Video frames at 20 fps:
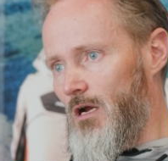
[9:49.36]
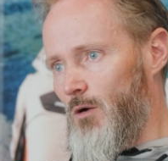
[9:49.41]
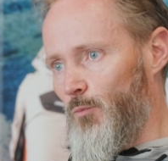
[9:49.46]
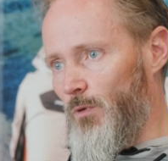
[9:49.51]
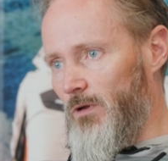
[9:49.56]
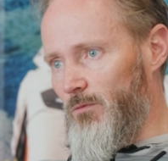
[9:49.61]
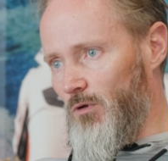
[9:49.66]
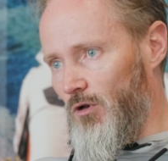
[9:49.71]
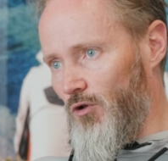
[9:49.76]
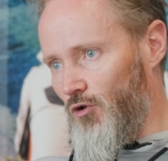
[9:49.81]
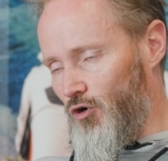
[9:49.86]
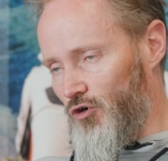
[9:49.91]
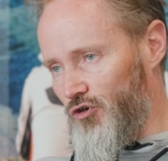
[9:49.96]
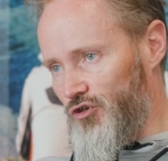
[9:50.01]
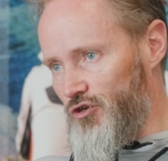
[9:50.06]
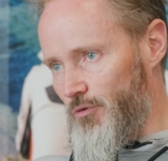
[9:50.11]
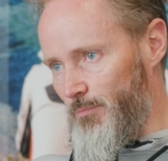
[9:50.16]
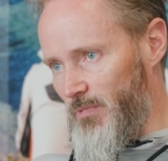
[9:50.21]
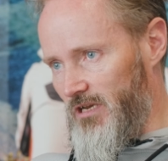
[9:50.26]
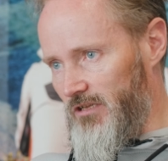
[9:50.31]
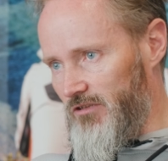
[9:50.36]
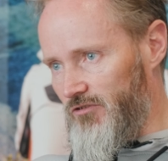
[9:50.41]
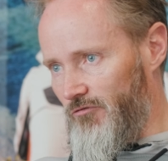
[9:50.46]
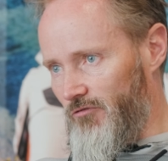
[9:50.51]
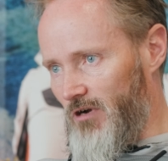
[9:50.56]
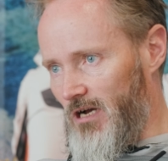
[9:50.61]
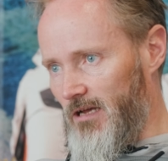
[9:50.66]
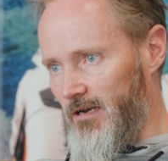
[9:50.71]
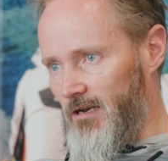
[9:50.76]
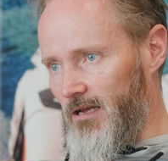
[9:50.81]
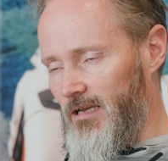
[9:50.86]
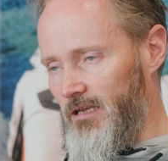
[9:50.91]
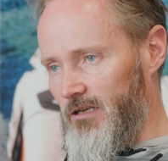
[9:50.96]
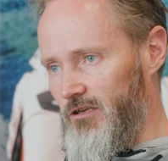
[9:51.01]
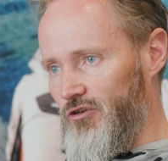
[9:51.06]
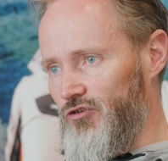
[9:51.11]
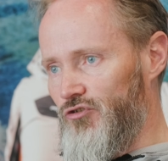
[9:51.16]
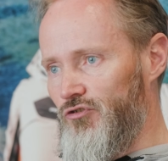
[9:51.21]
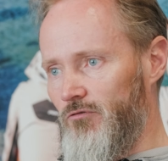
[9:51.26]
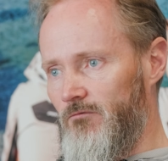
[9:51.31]
we will launch the Mediterrana
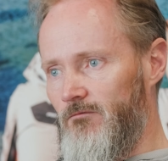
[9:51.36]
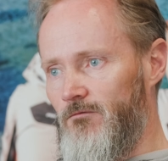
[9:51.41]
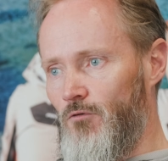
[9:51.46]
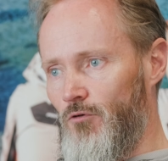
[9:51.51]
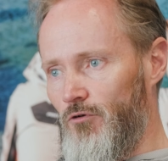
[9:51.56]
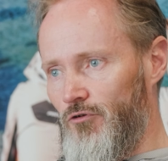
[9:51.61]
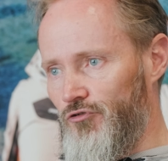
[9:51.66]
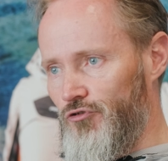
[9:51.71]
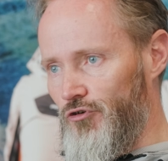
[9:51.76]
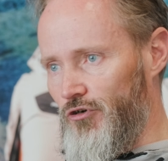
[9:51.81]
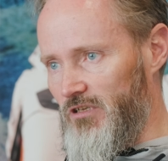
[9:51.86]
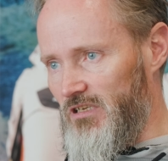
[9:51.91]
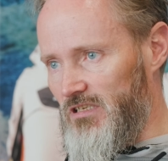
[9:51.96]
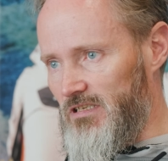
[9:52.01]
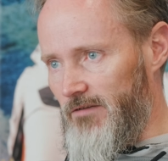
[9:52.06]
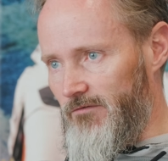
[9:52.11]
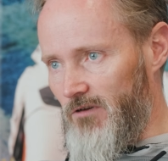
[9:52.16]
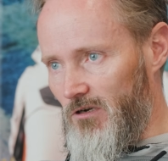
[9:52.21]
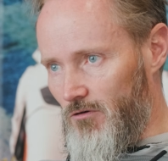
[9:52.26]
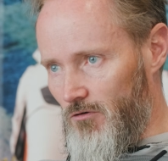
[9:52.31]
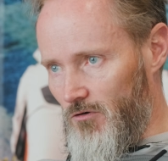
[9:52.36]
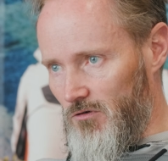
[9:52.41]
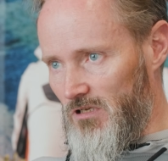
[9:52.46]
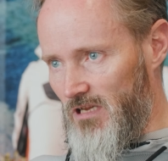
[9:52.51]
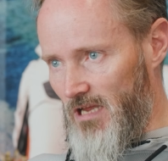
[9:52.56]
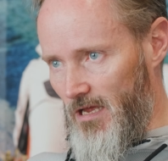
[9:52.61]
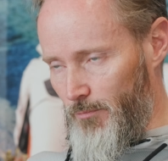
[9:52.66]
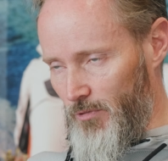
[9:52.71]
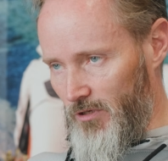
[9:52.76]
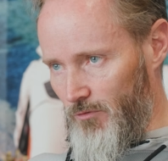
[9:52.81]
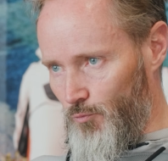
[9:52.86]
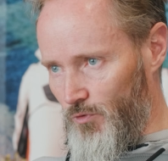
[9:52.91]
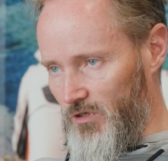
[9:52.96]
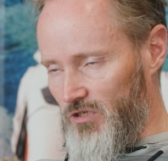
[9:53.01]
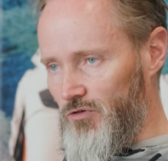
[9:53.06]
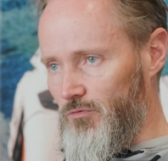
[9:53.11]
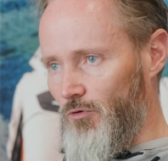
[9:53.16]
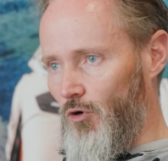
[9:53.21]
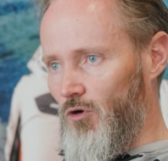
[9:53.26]
edition for the 37 Cross Cabin, which